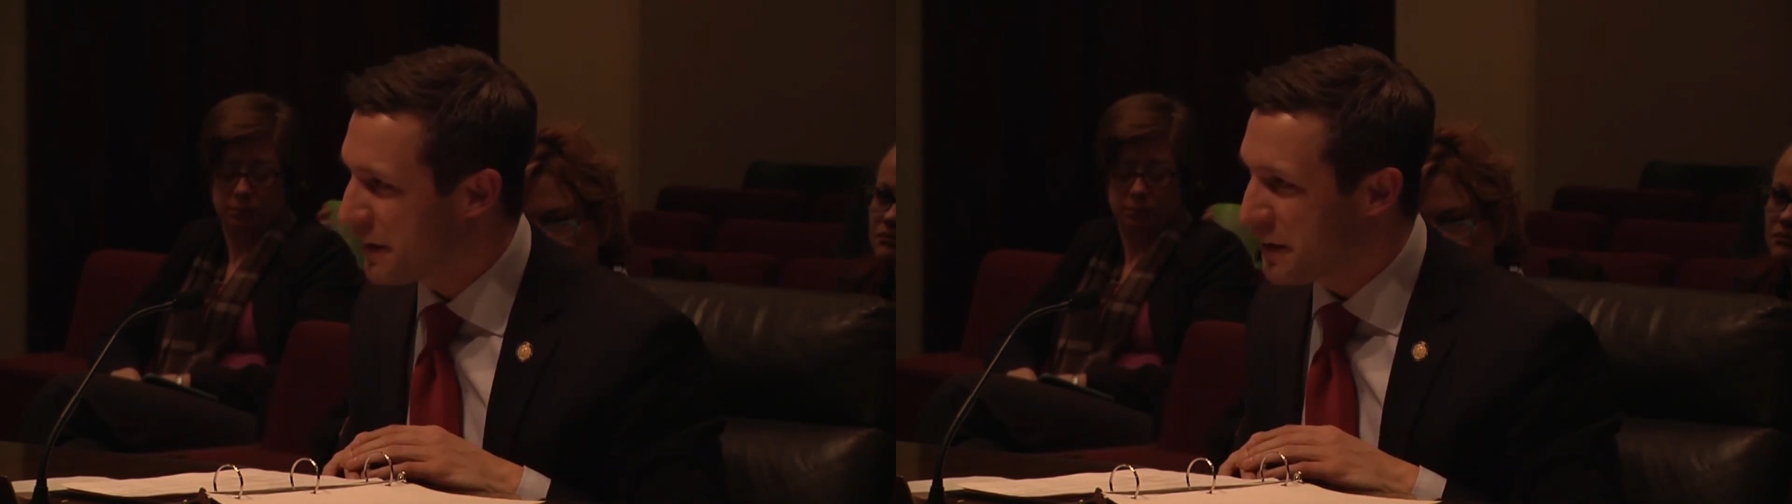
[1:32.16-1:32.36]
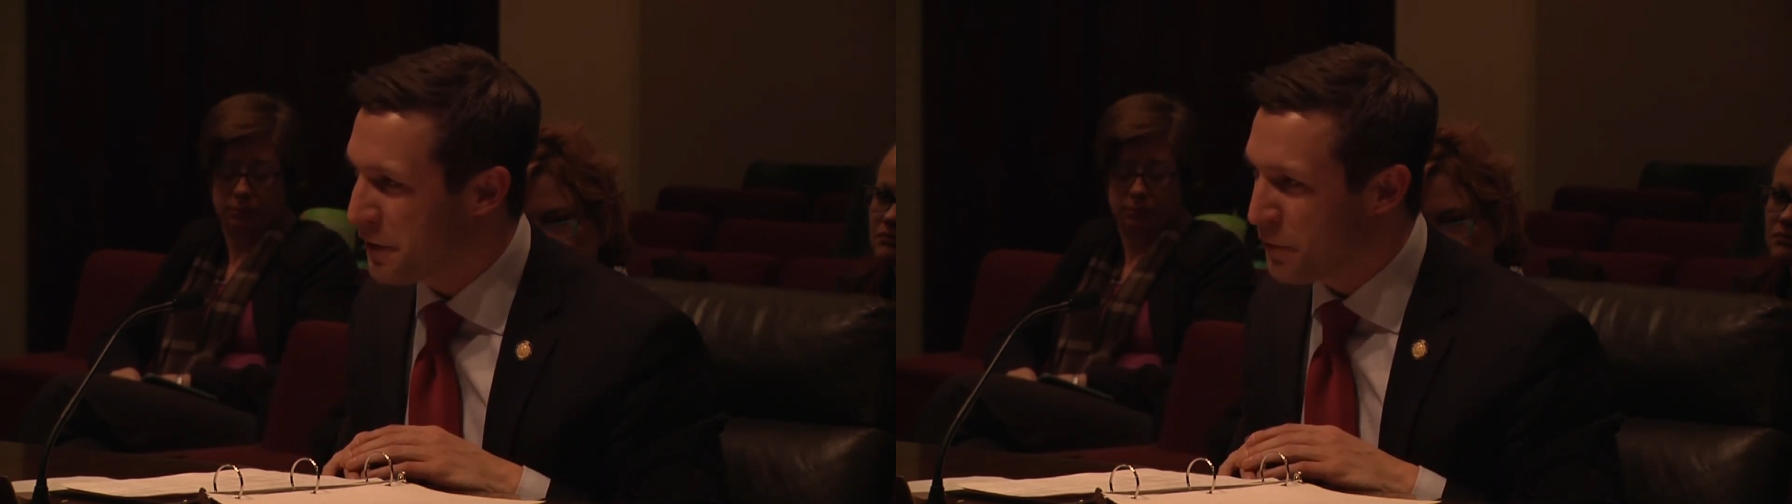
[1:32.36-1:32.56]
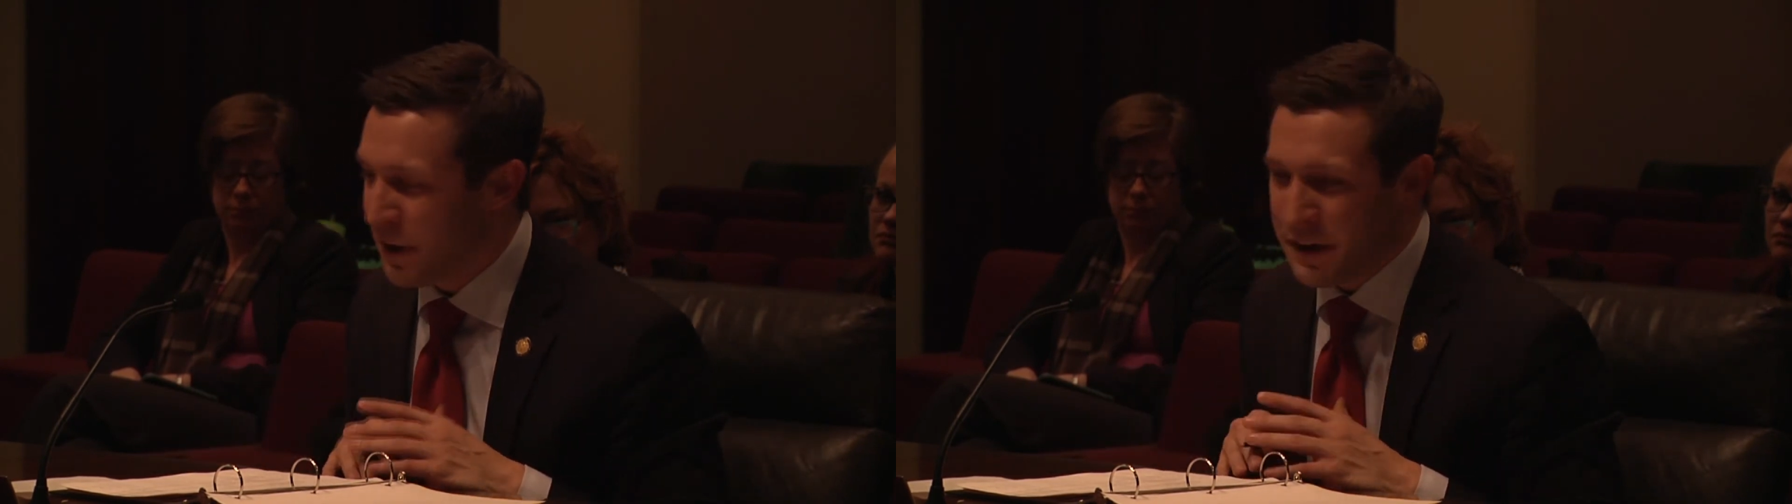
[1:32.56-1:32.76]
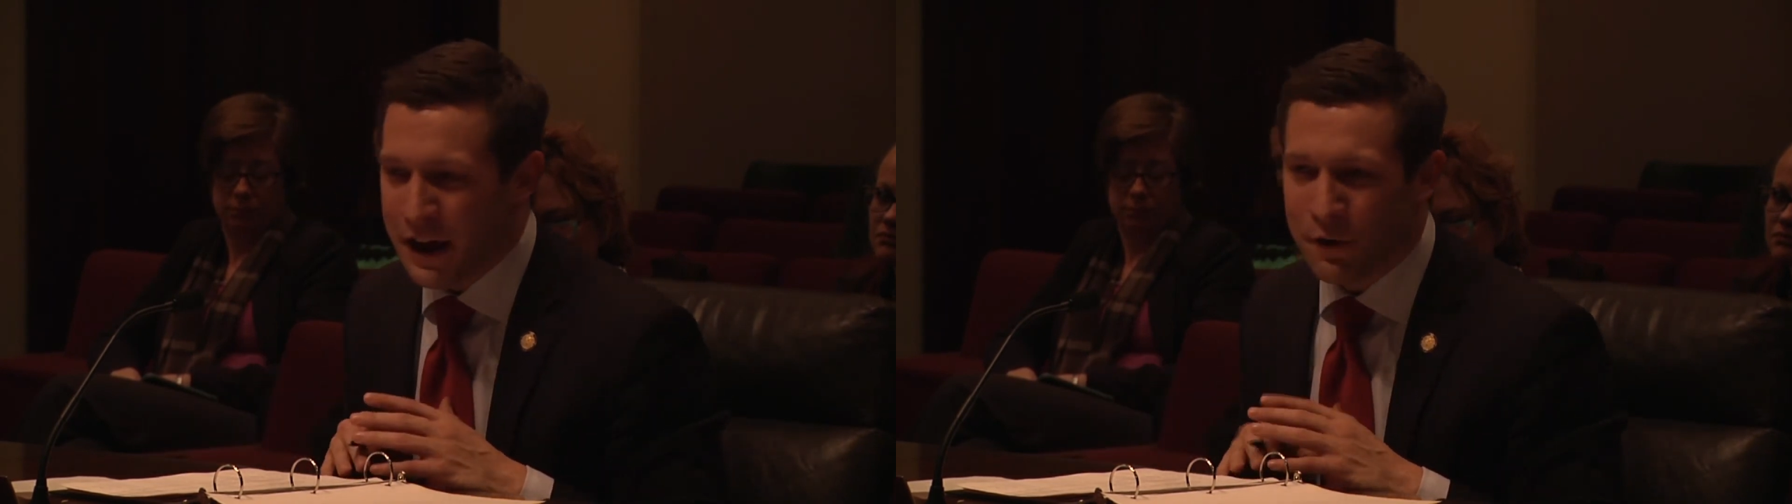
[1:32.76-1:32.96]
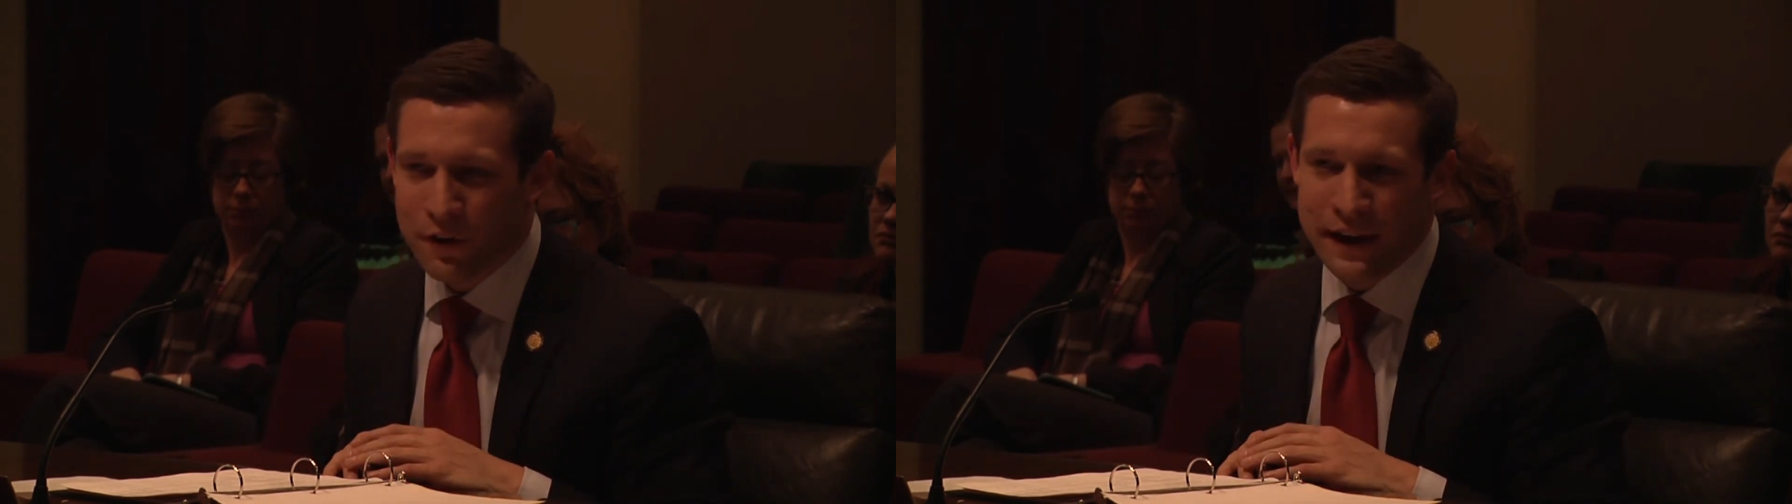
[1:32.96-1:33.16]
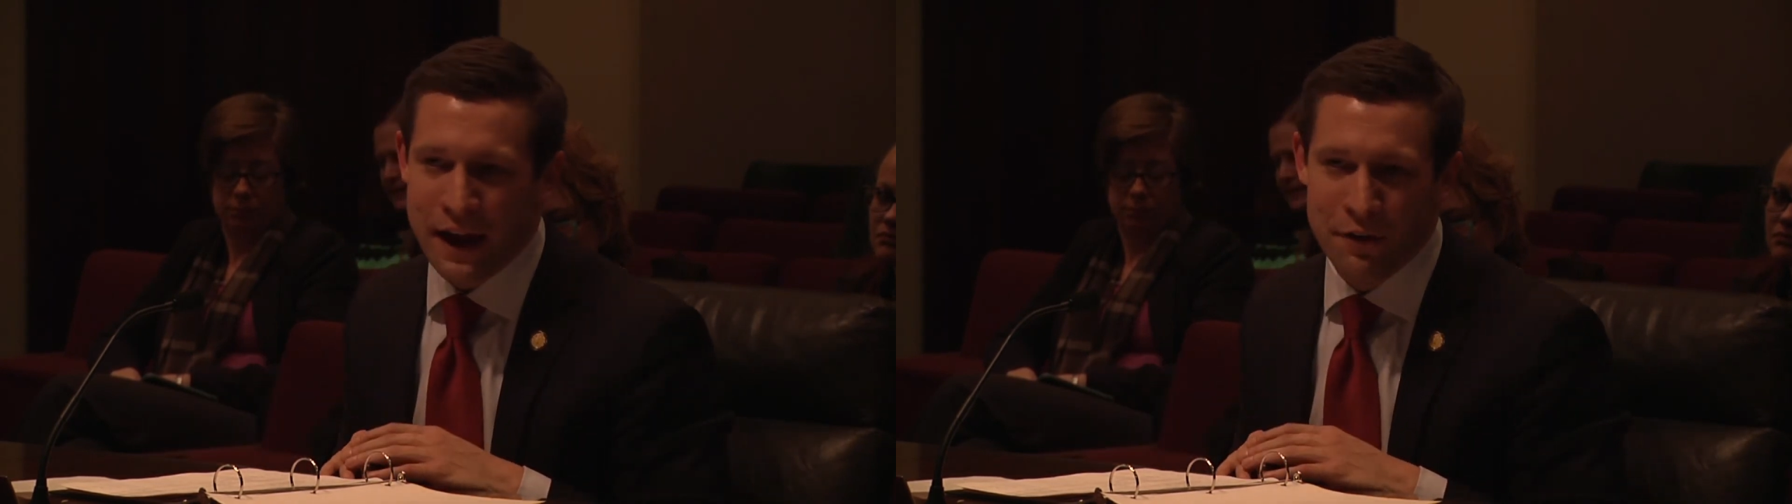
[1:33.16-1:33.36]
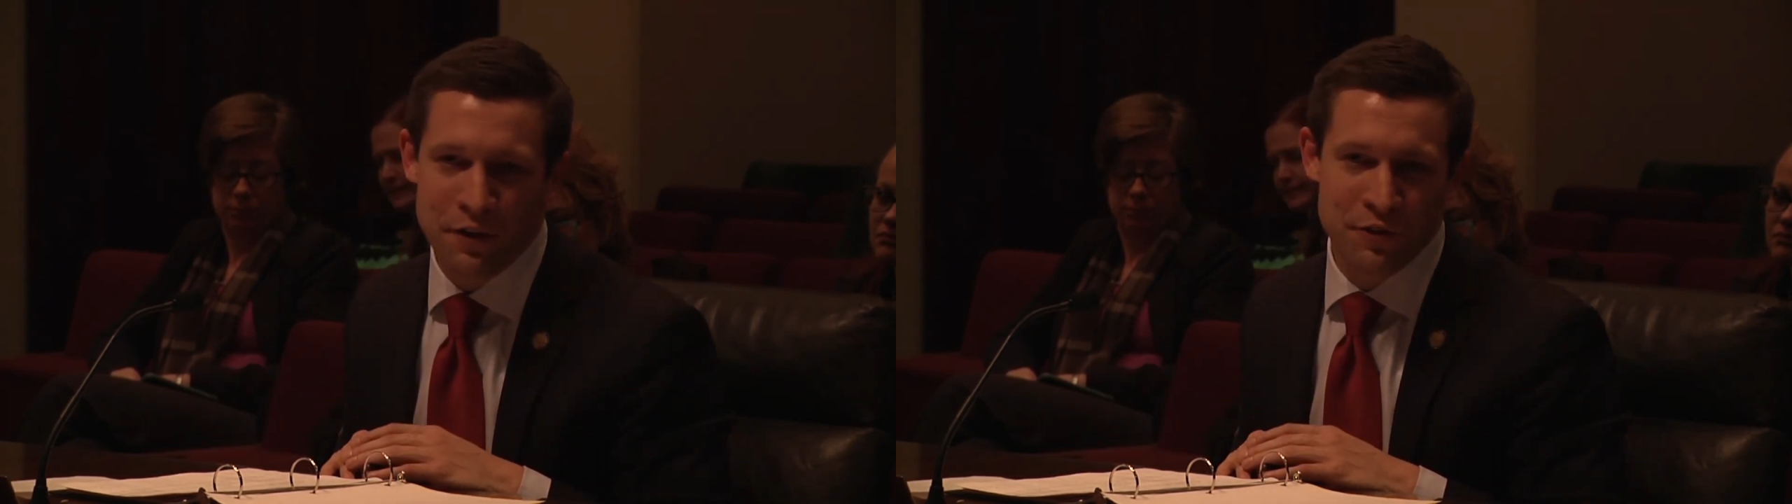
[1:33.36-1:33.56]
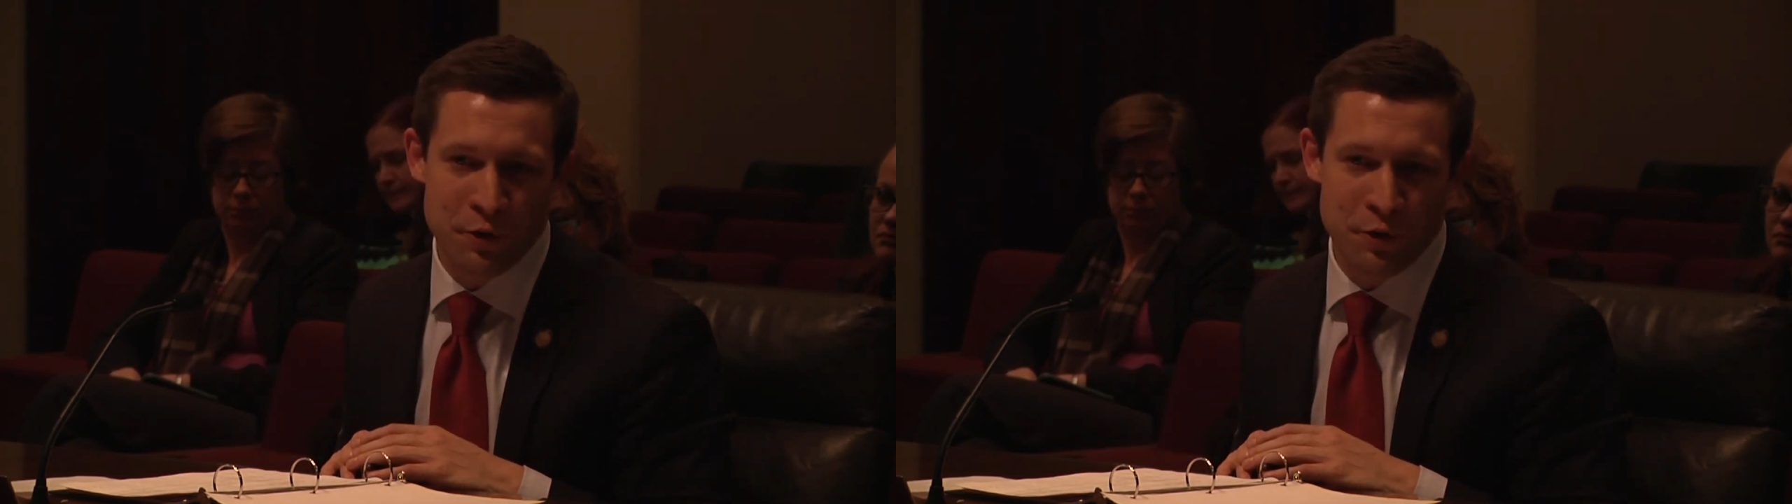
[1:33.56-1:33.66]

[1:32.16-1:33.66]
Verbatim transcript: For the Omaha News,